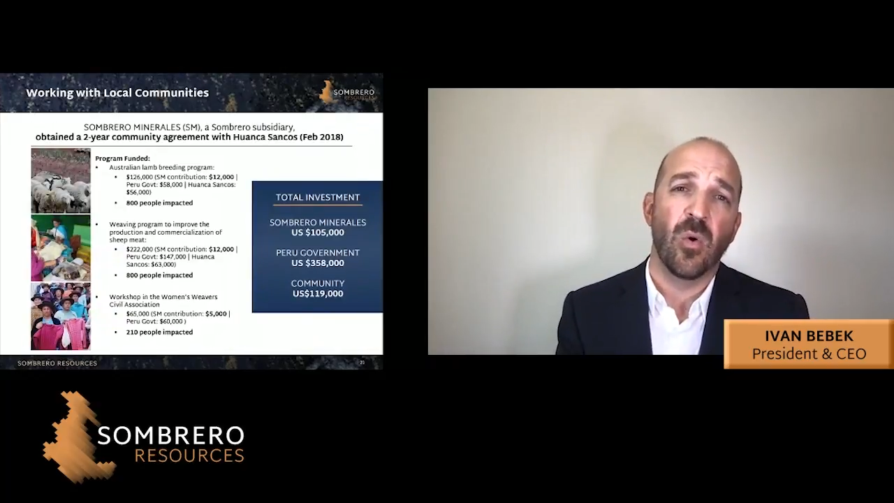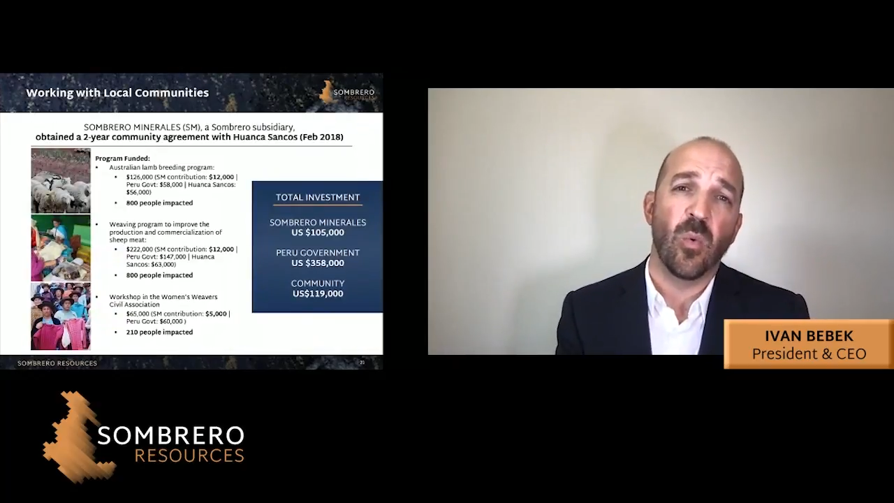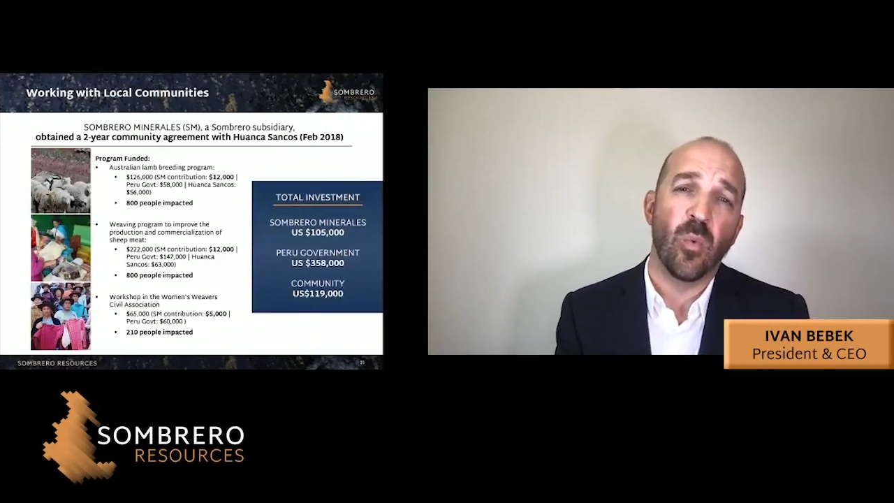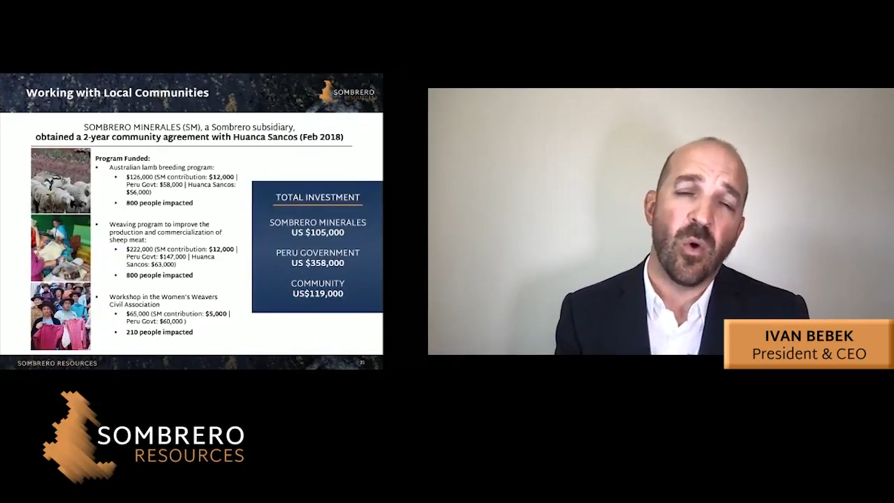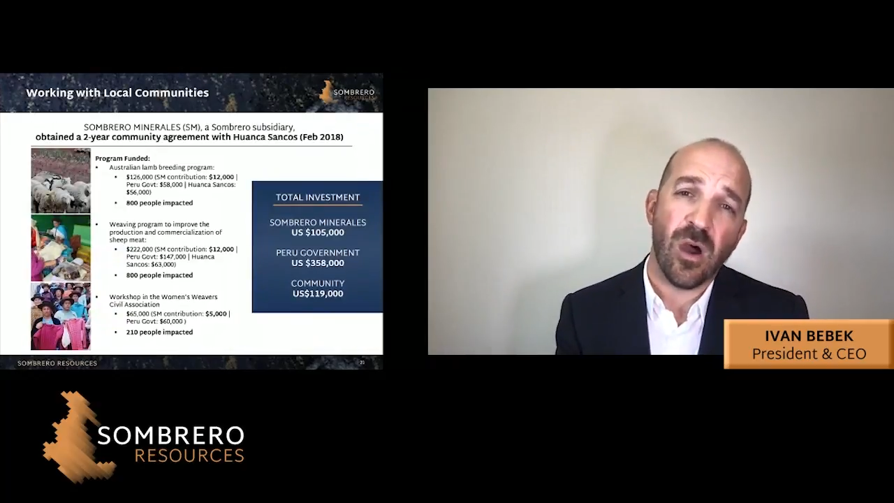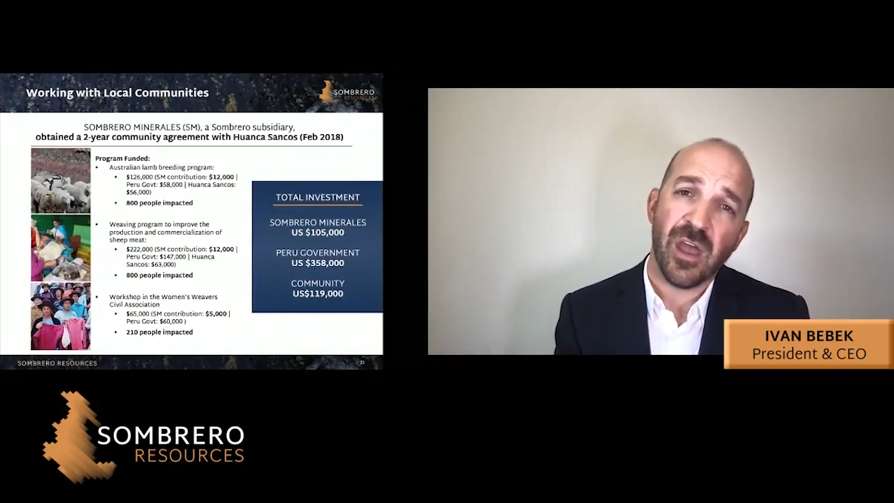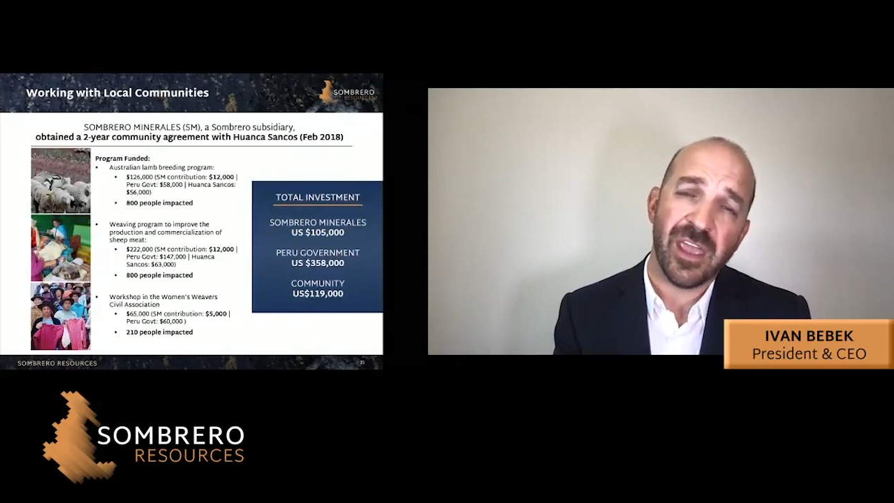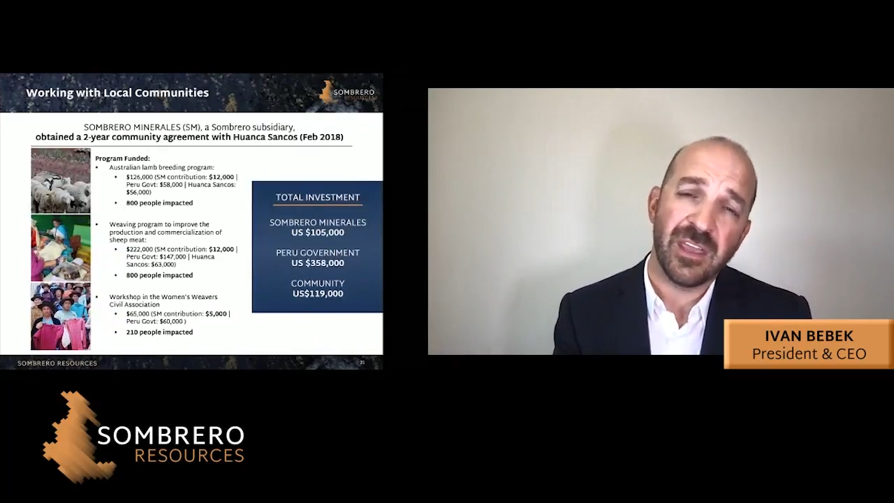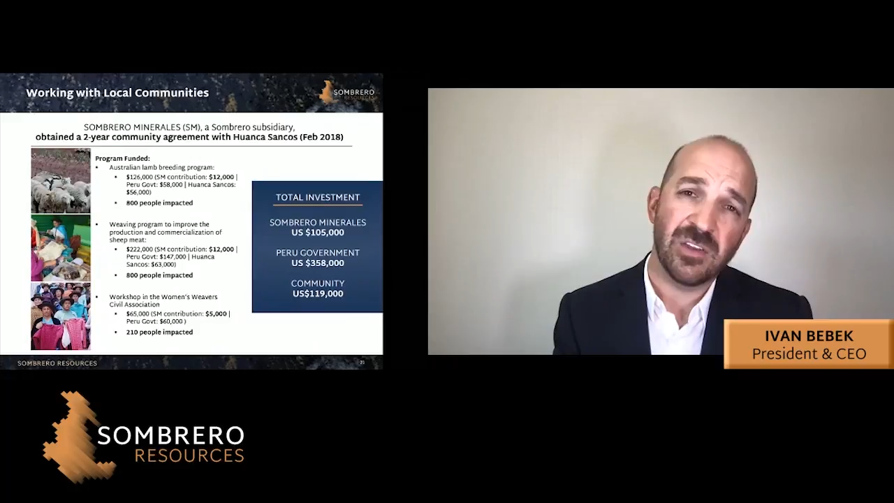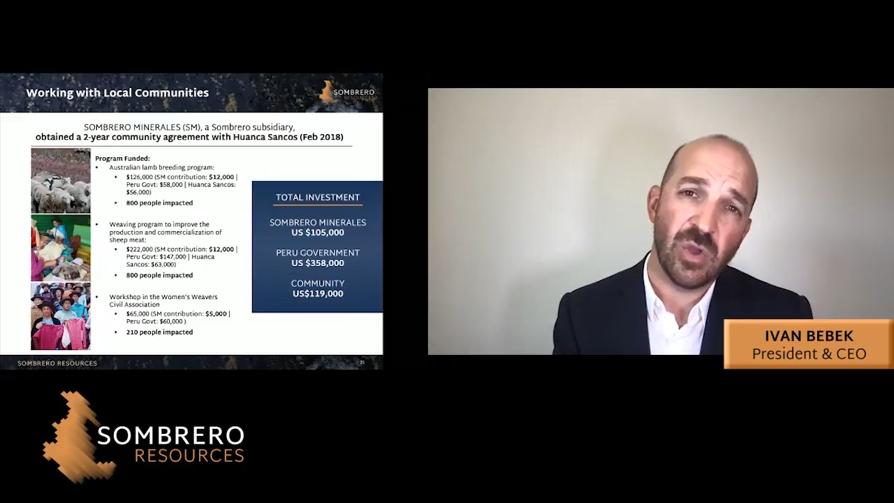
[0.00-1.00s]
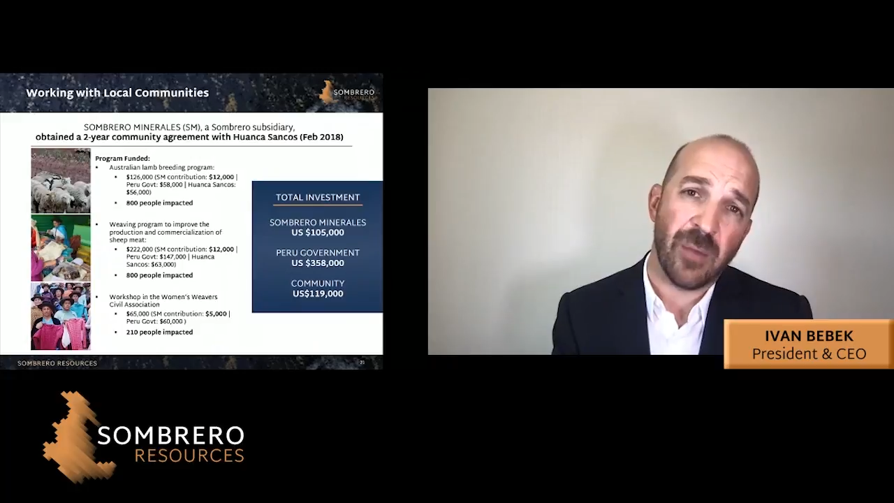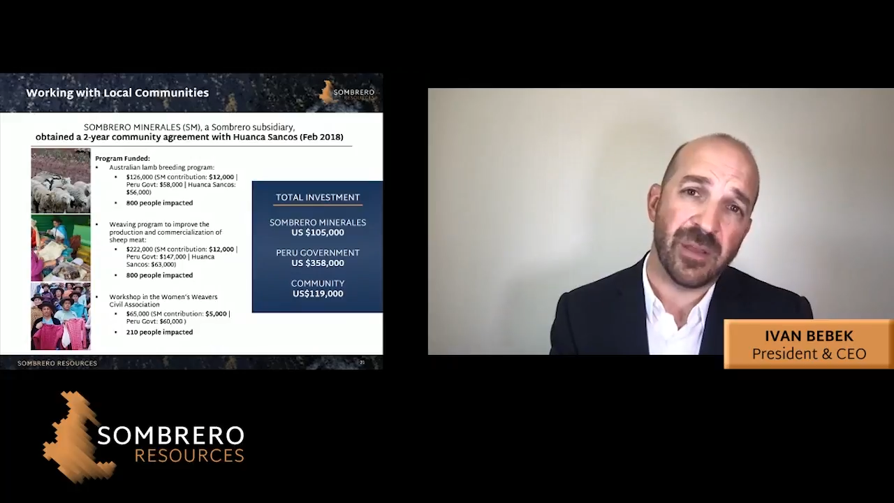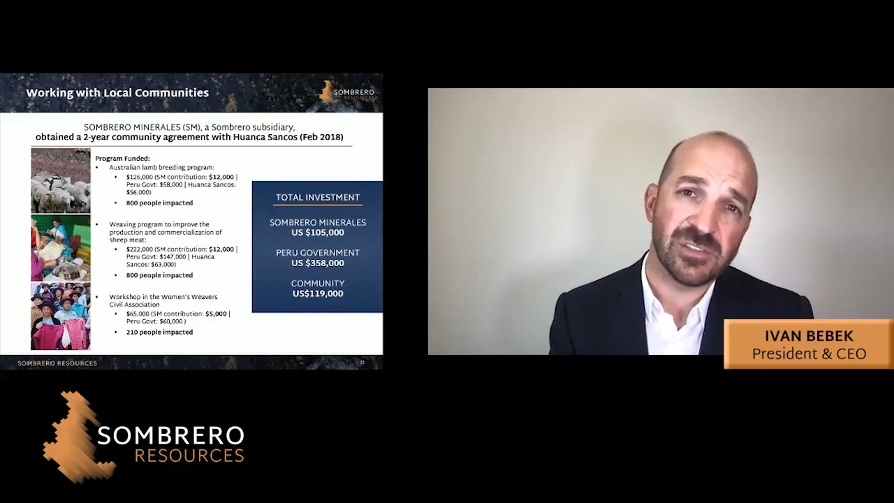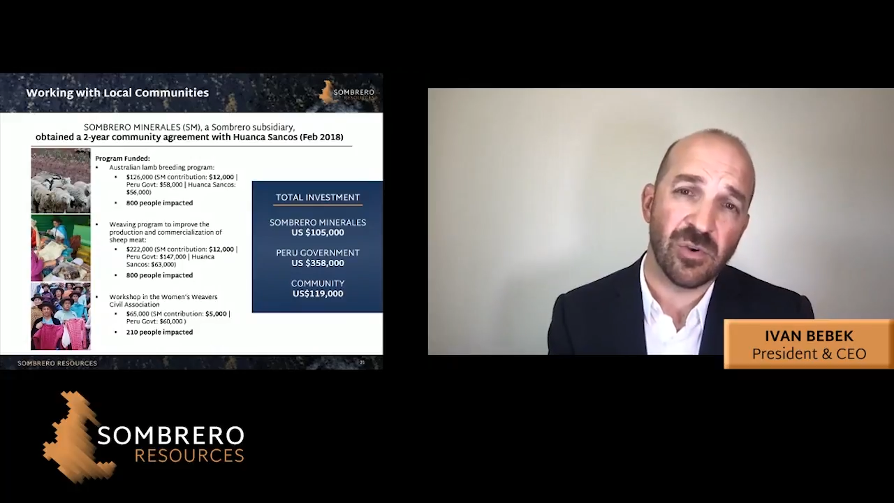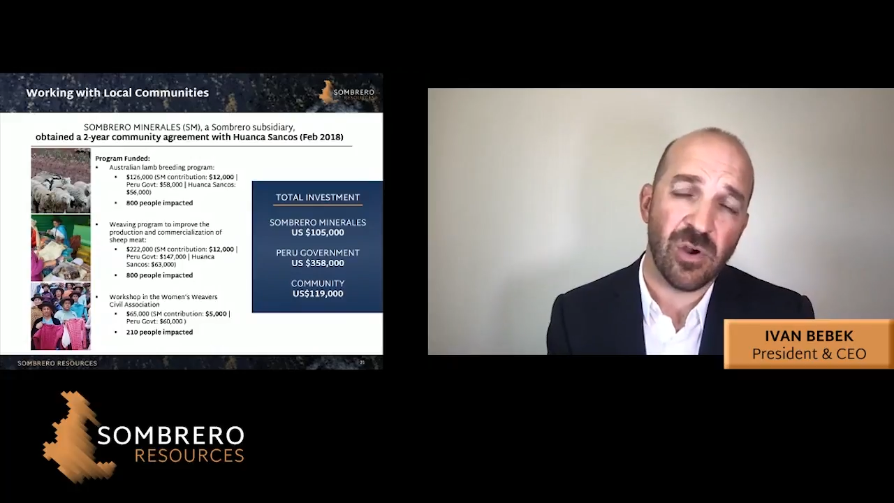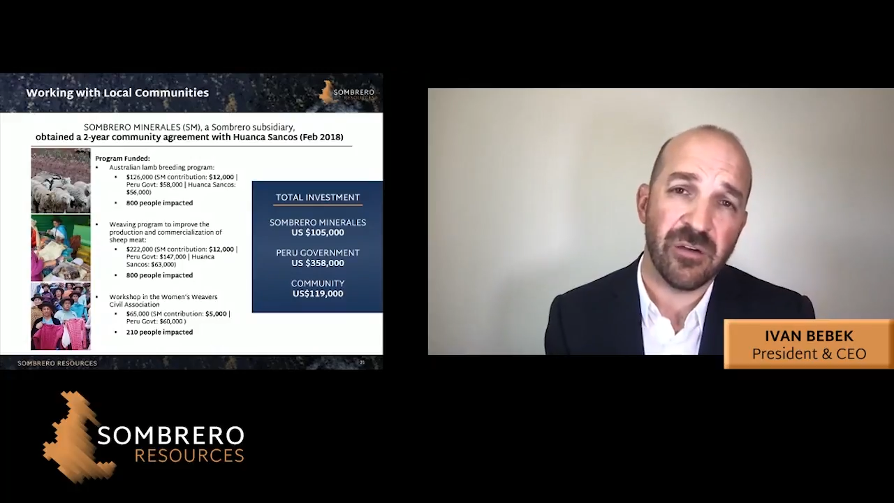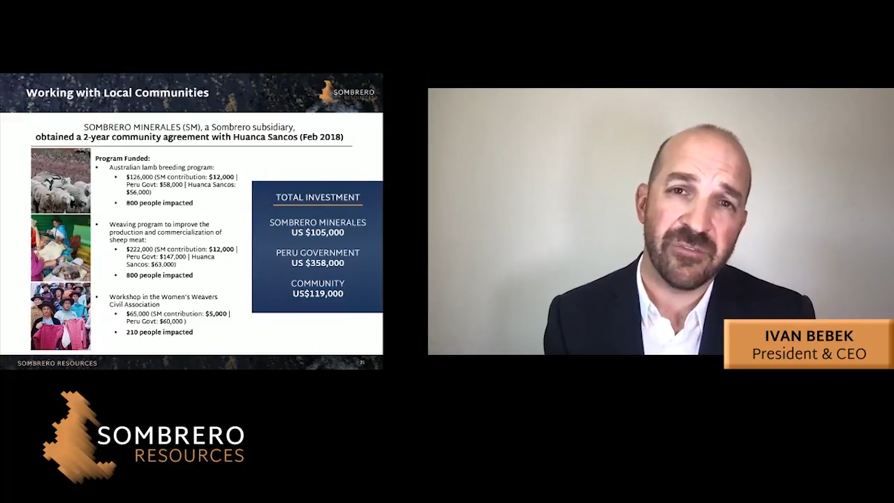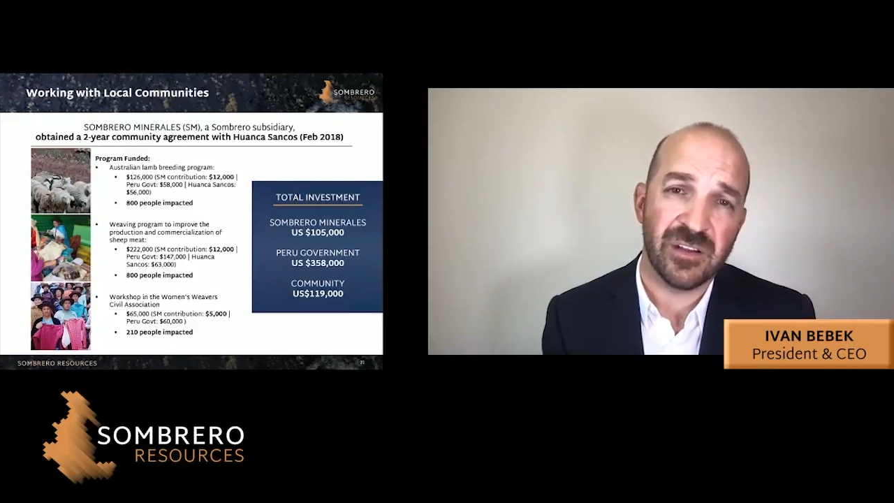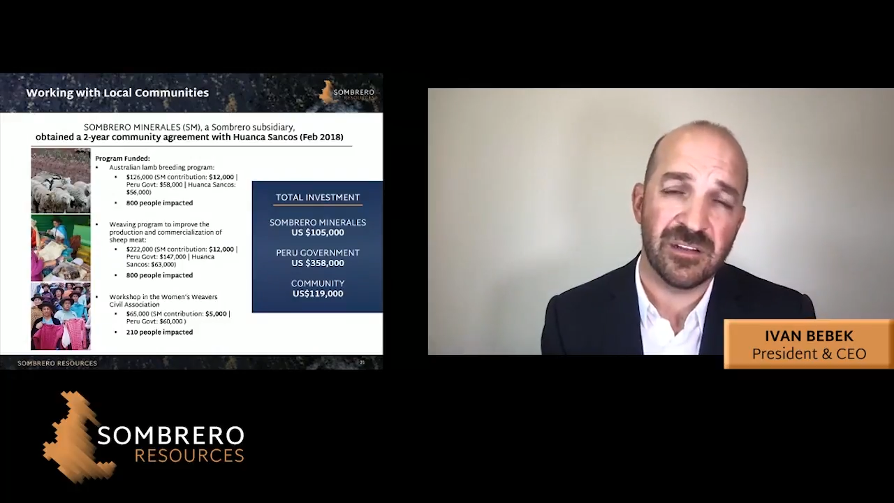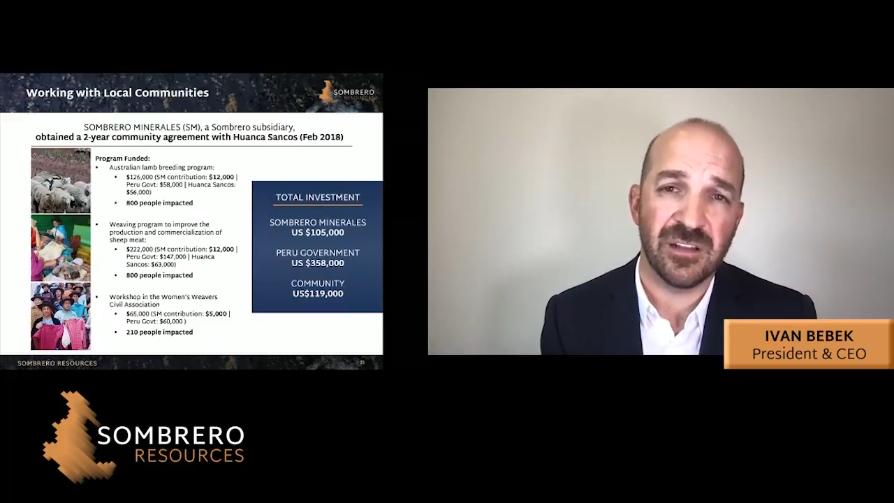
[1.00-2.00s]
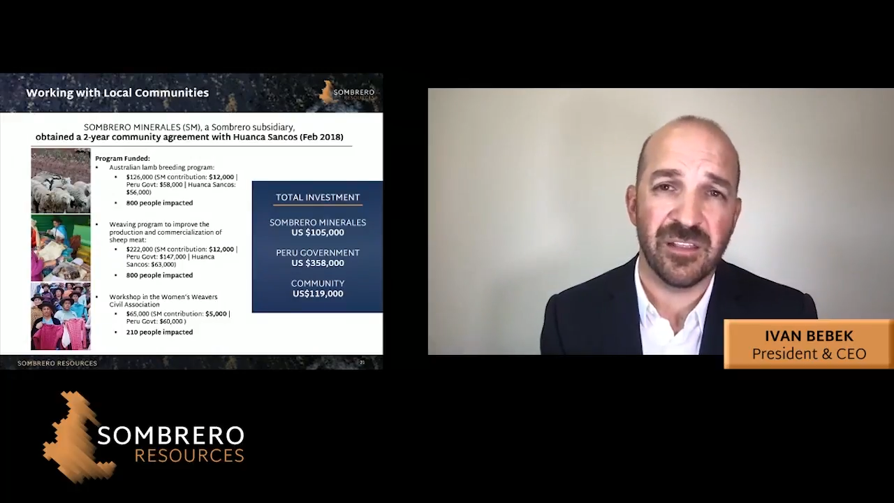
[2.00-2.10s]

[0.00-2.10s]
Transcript: Why am I so confident